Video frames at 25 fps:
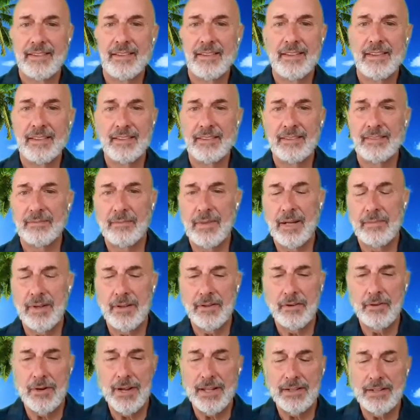Um, uh, my
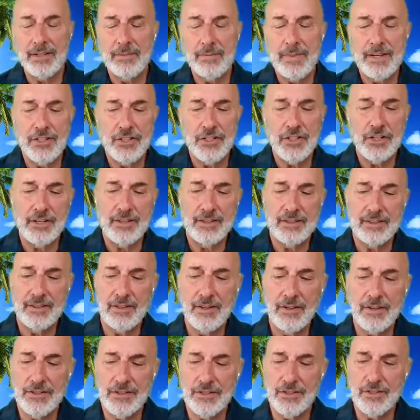mother who had dementia
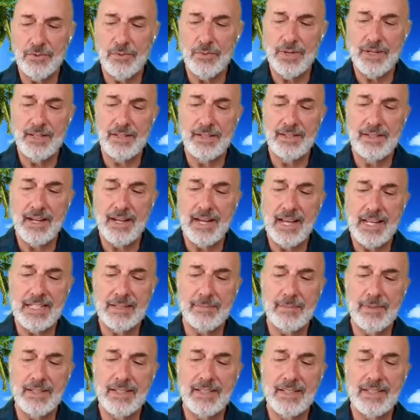also went into
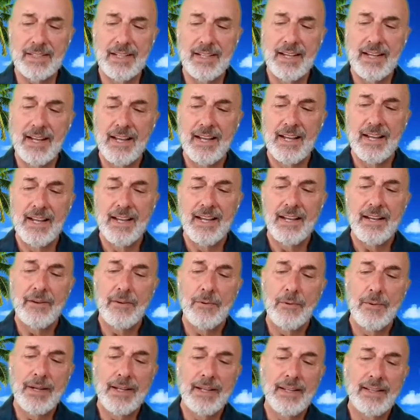hospice
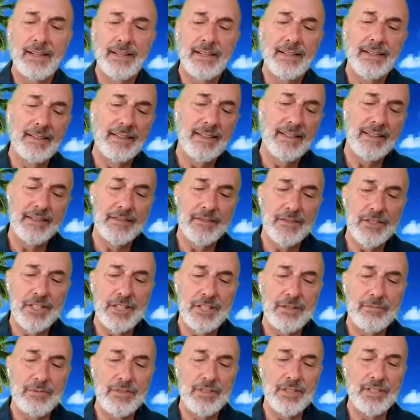when you know
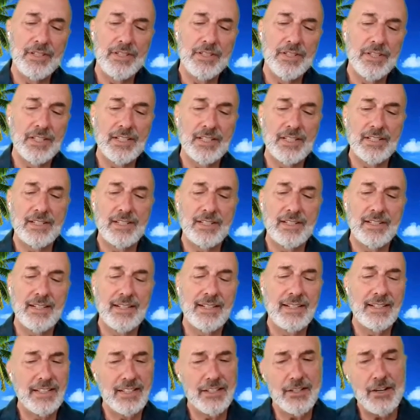she was just uh,
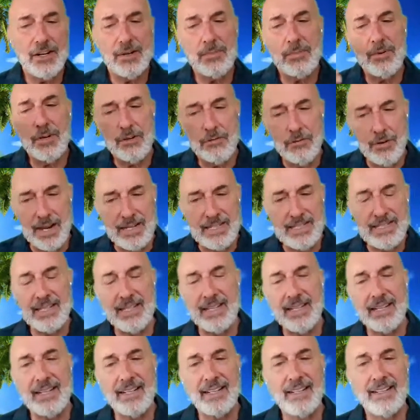it started
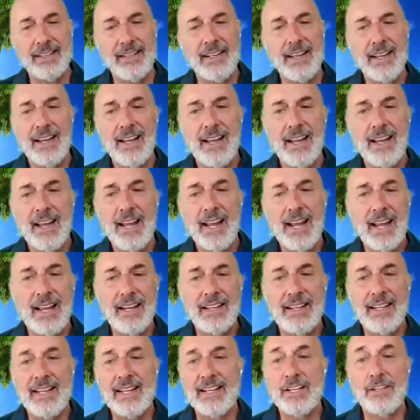progressing and
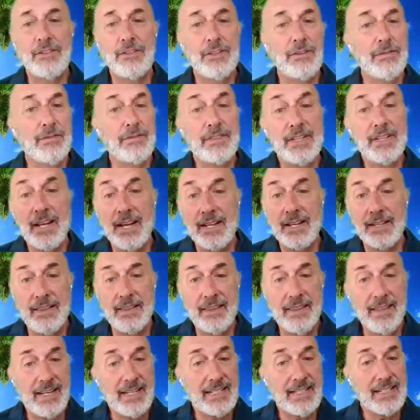and they could have done
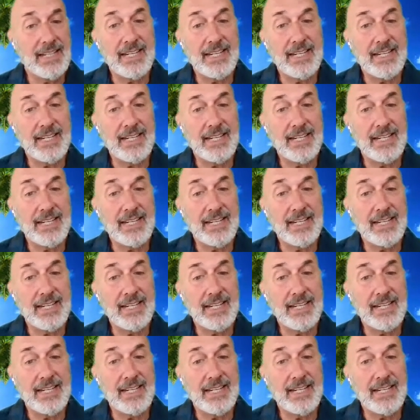things.